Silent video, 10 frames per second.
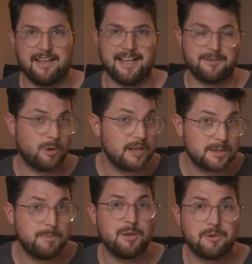And credit
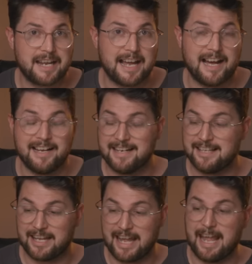to Pernod
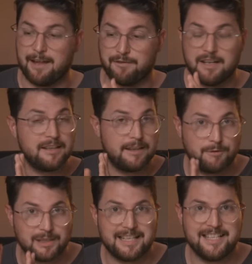Ricard,
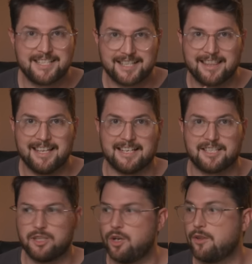they've released
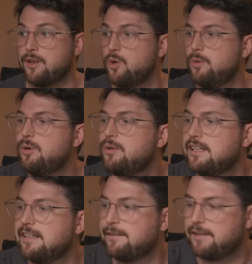this, you know, the normal
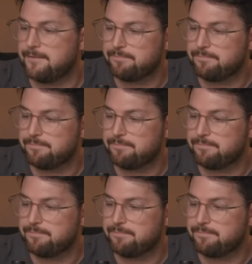Glenlivet